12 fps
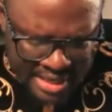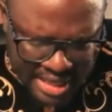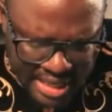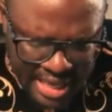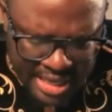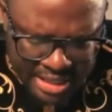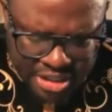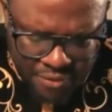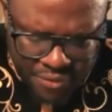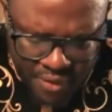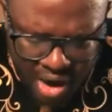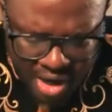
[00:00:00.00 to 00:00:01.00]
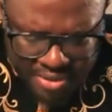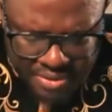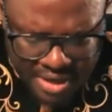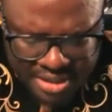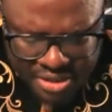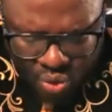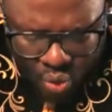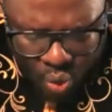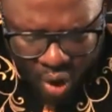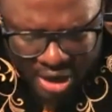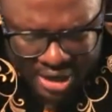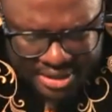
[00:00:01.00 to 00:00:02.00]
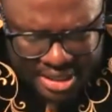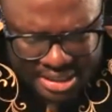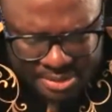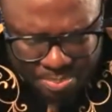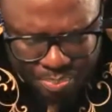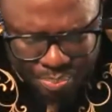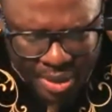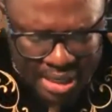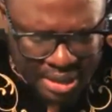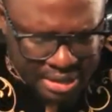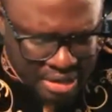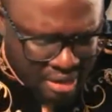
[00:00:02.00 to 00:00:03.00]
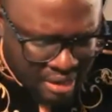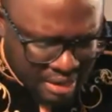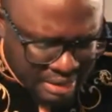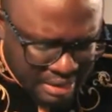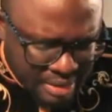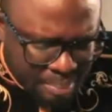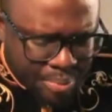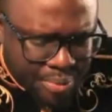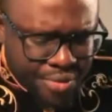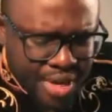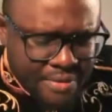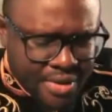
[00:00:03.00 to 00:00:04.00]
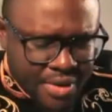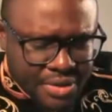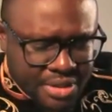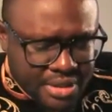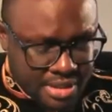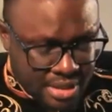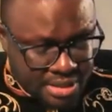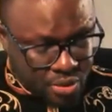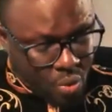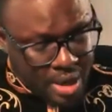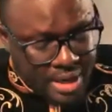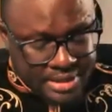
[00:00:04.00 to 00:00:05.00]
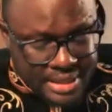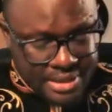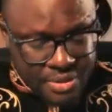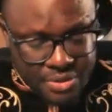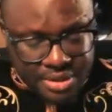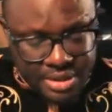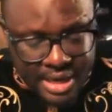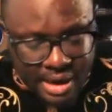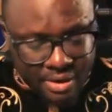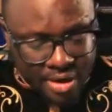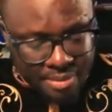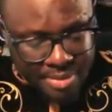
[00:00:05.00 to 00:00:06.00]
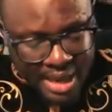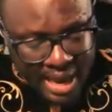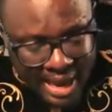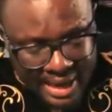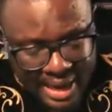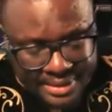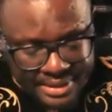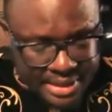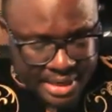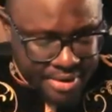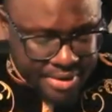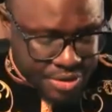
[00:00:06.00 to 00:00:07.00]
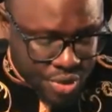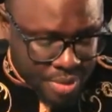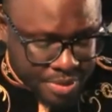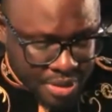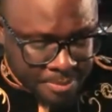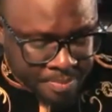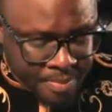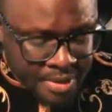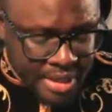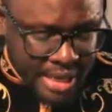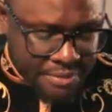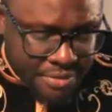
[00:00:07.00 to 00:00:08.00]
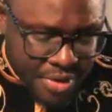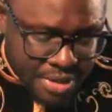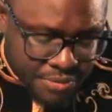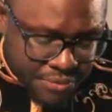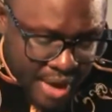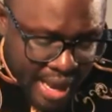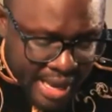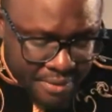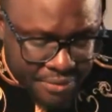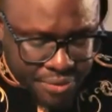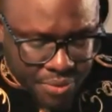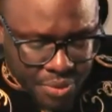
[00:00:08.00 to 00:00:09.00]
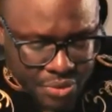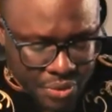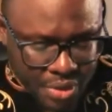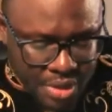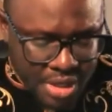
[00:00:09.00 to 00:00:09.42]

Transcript: Each of these qualities build on the previous. These qualities that you see that are going to be highlighted here in the scripture in verse five through to,